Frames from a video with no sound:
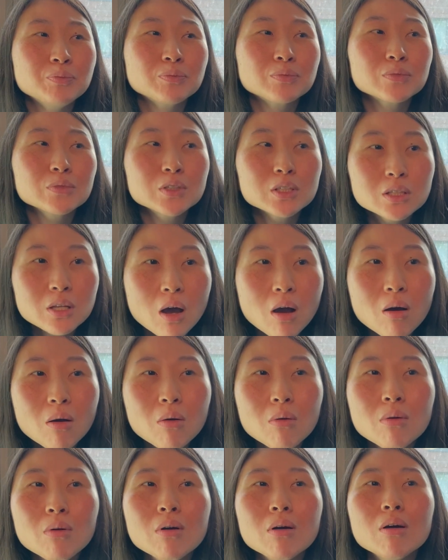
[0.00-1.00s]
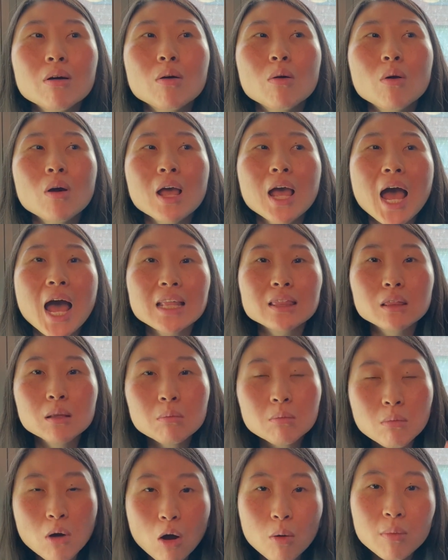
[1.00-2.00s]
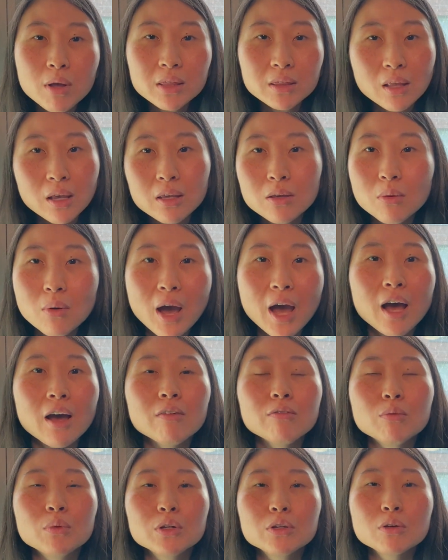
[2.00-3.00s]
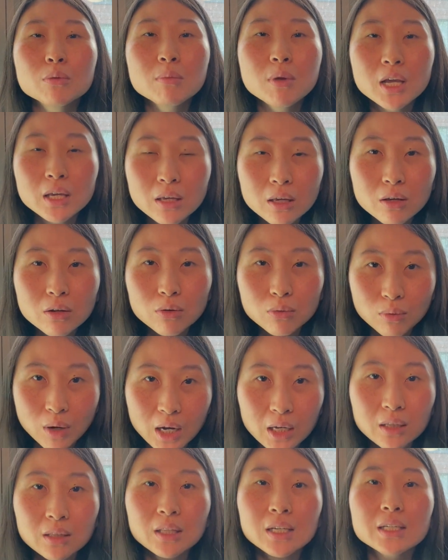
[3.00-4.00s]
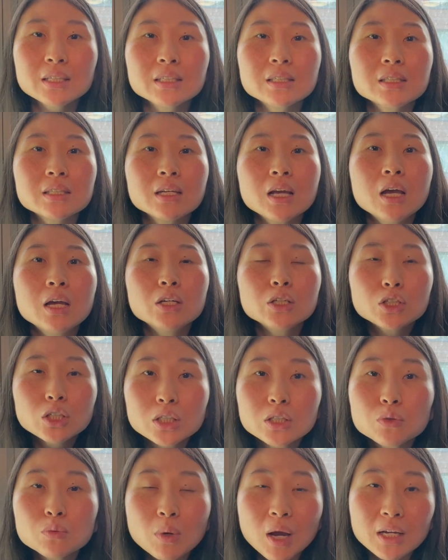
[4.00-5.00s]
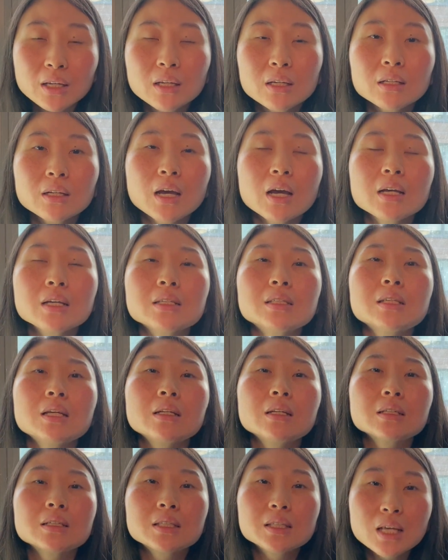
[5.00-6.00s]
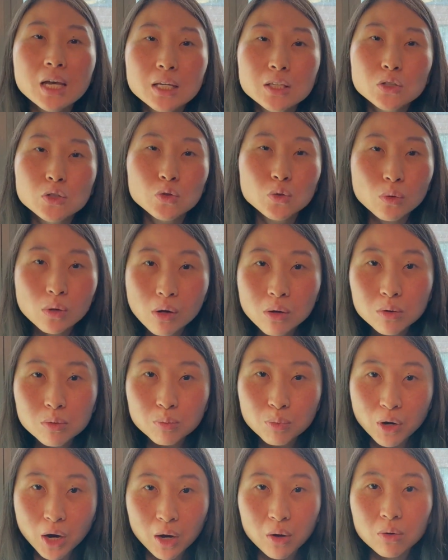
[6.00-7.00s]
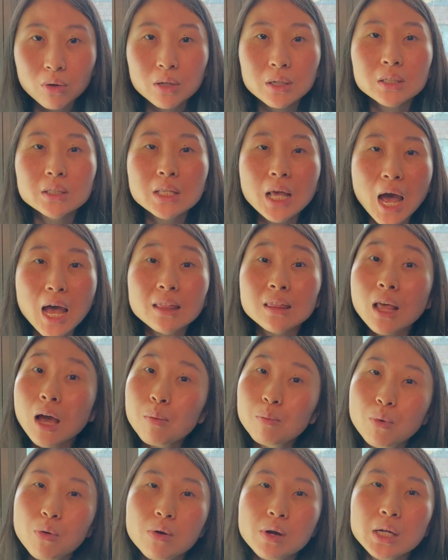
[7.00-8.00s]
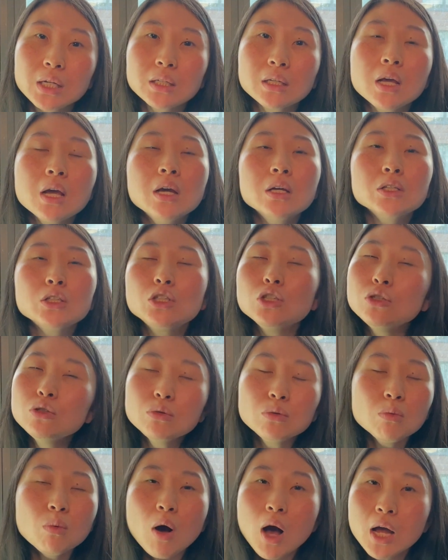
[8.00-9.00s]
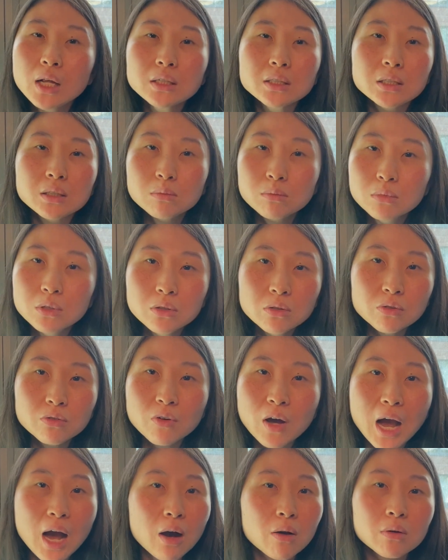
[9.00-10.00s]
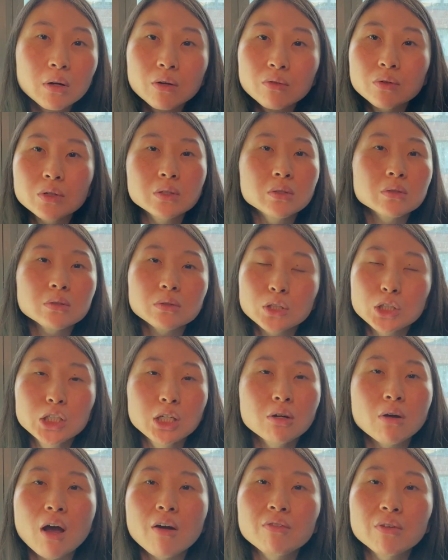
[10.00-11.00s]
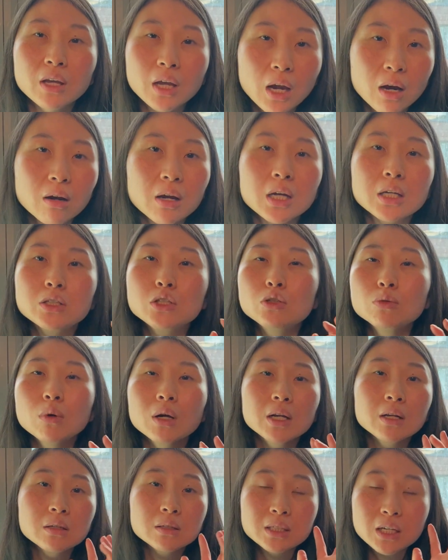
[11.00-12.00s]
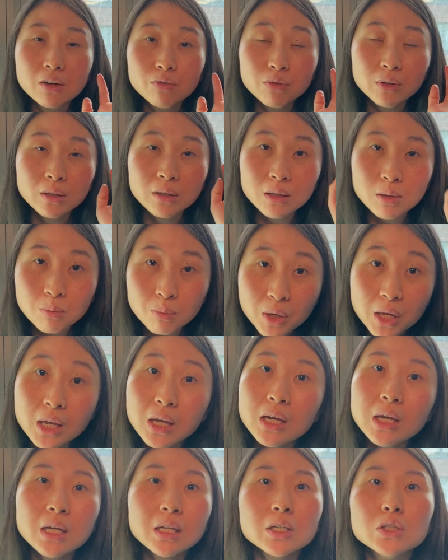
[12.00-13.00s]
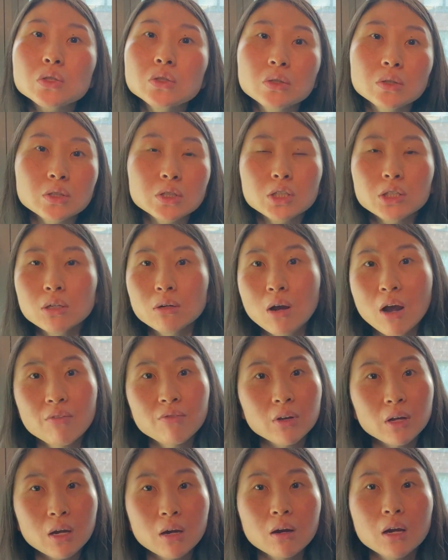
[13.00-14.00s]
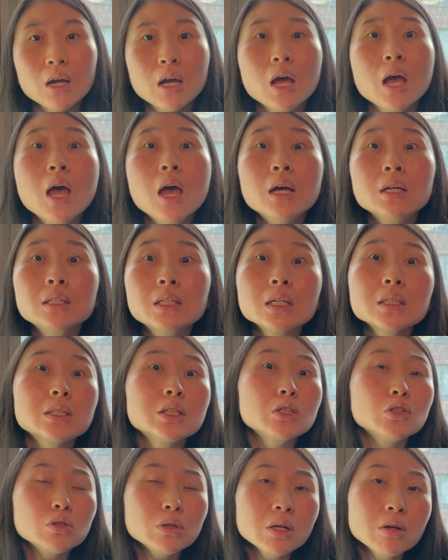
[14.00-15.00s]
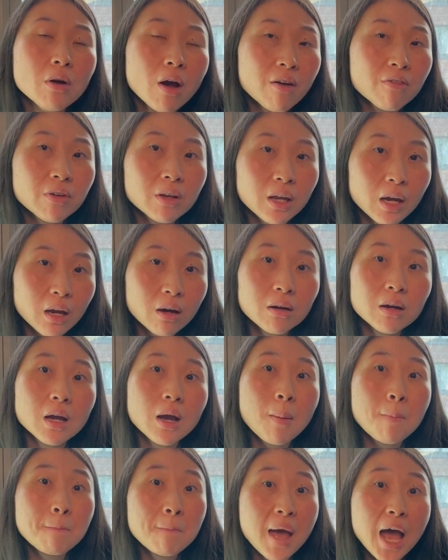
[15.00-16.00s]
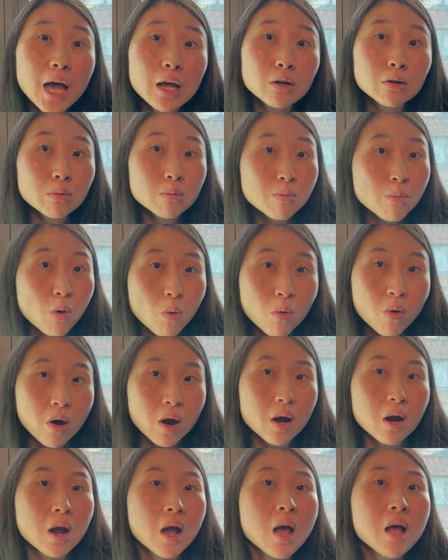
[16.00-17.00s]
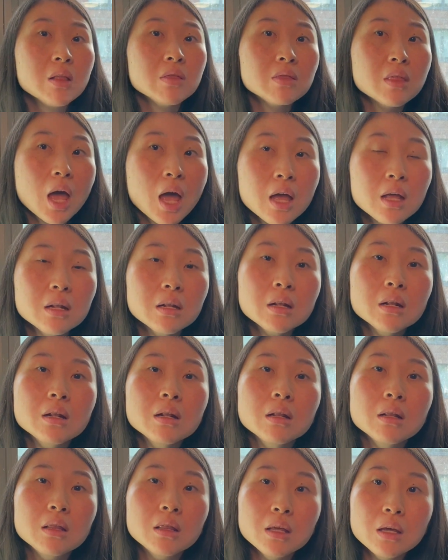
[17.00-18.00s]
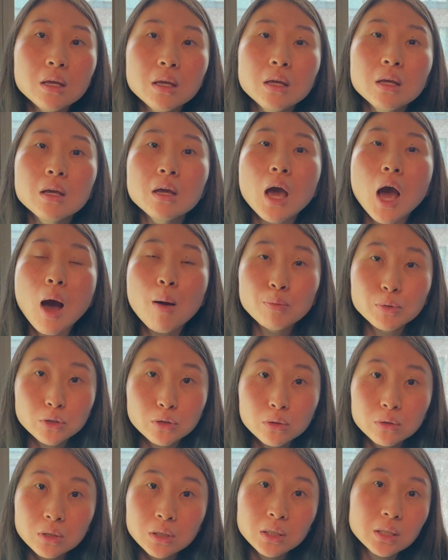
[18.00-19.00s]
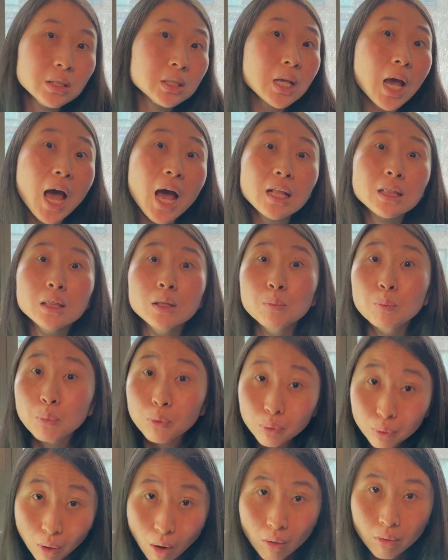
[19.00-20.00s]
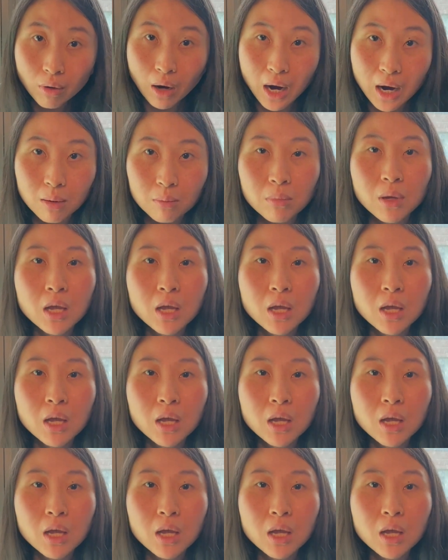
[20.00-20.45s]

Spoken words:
So at the moment that you have when you're making your rank list, just recognize and assess your own priorities at that point. Do you want to move out of a certain geographic area? Do you want to definitely be in a certain geographic area? Does the geographic area matter more than the opportunities at the program?